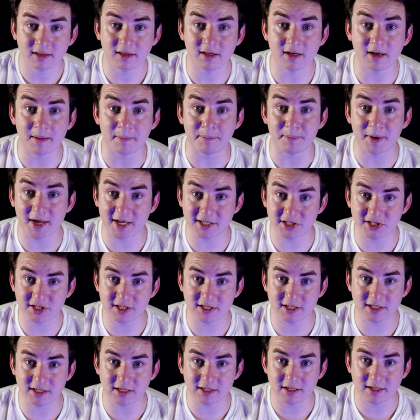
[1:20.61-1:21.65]
The
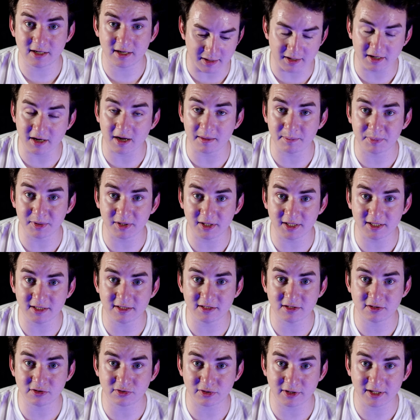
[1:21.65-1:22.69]
benshi
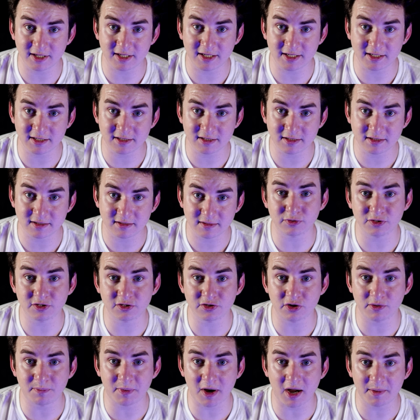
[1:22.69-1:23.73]
accompanied screenings were
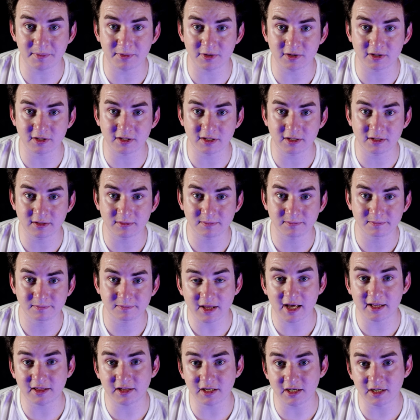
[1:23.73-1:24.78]
so popular
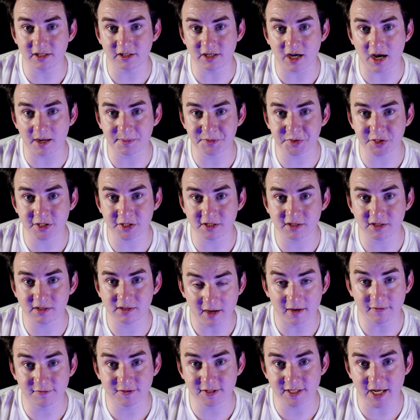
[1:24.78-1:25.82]
that the adoption
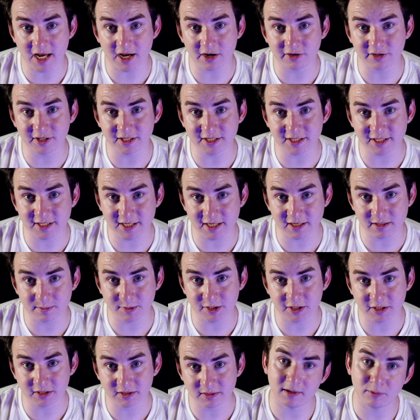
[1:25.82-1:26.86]
of sound in
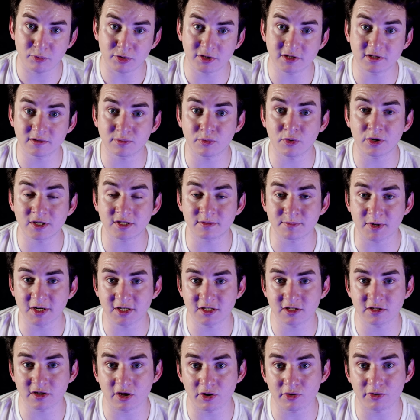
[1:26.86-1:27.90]
cinema was, was
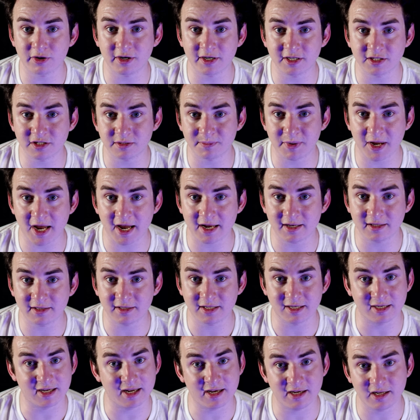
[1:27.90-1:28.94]
much slower in Japan
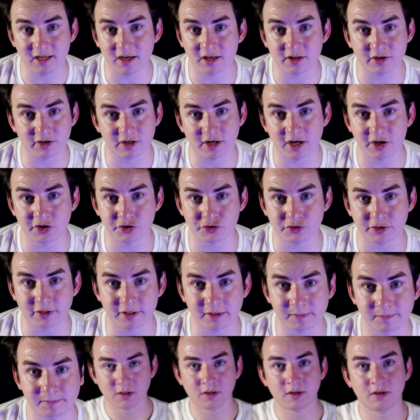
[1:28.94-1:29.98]
than any other
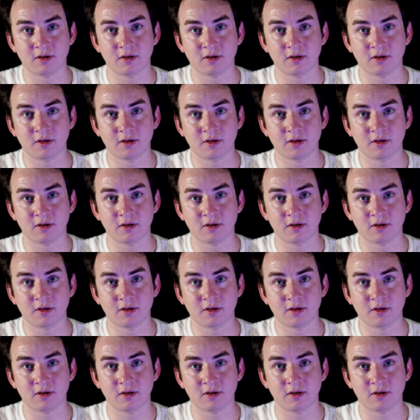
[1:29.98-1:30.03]
country.